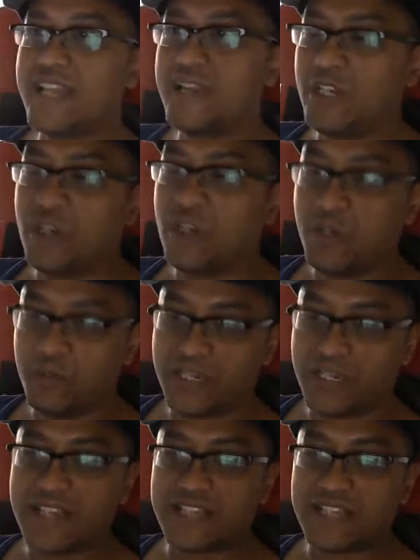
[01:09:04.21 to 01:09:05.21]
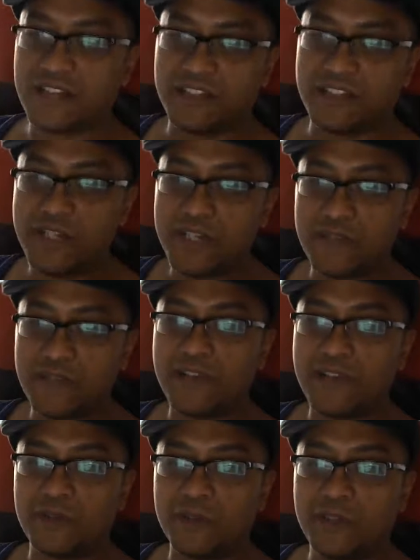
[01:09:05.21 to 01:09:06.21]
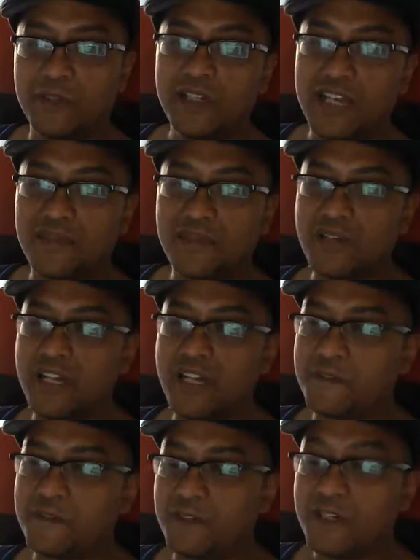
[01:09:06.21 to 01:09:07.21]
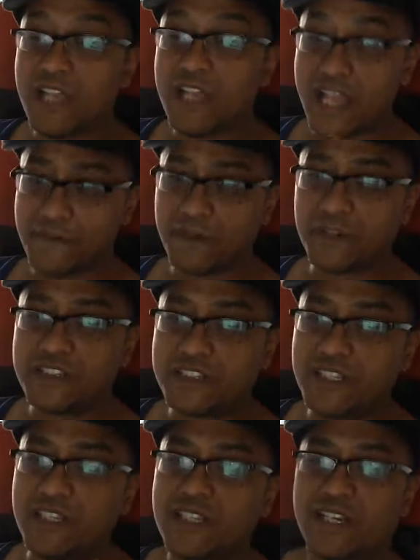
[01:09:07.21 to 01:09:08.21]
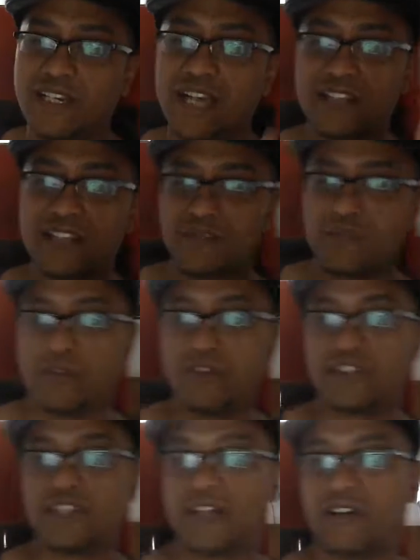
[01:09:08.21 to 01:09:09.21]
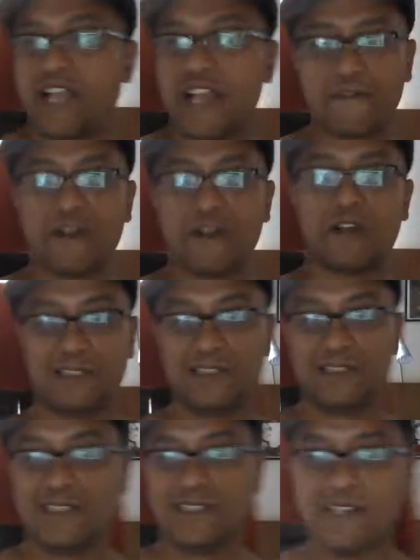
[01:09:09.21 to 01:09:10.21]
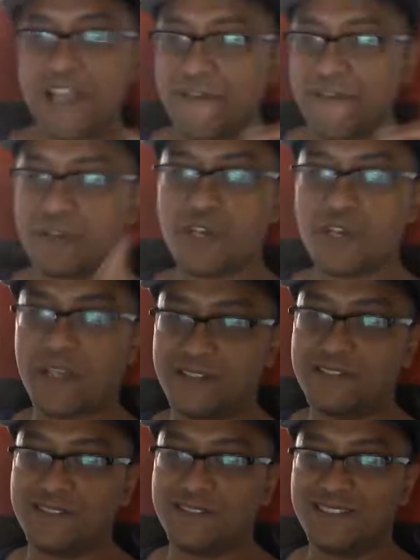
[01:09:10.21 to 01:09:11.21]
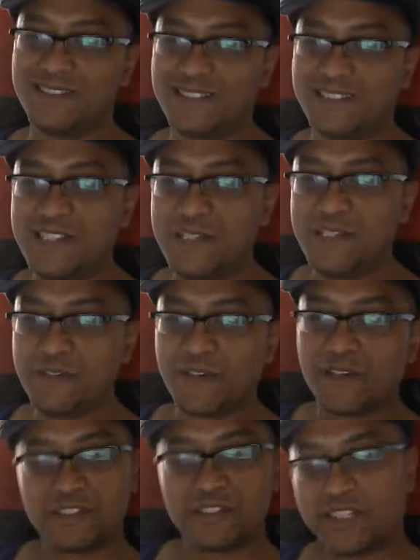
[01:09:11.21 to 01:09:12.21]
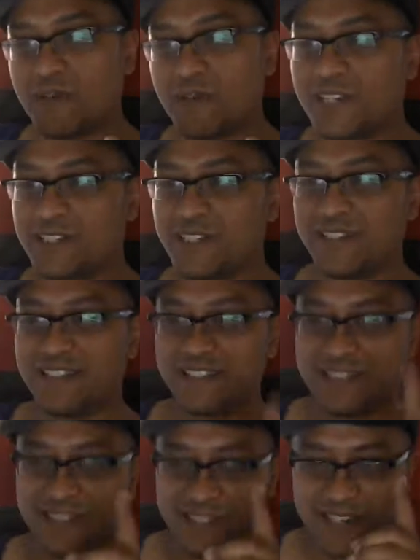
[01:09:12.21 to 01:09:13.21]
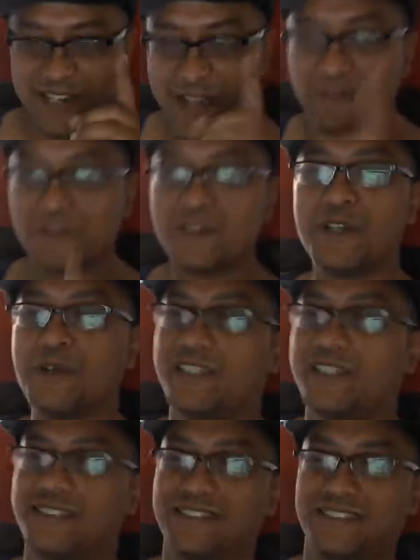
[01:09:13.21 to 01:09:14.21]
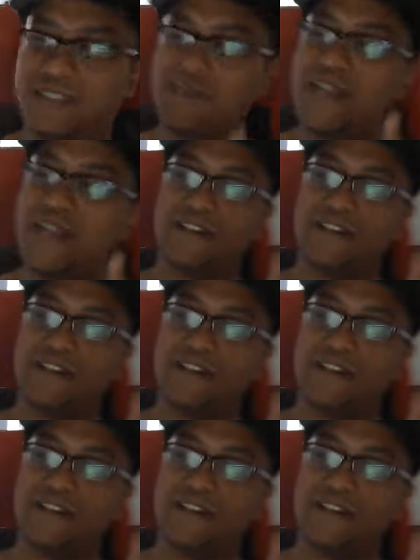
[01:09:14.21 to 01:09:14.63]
when you go to a guy's house is never, ever, ever, ever, ever sit in a guy's computer chair. Ever. Never do it. Universe that's watching this, never do it. It's bad.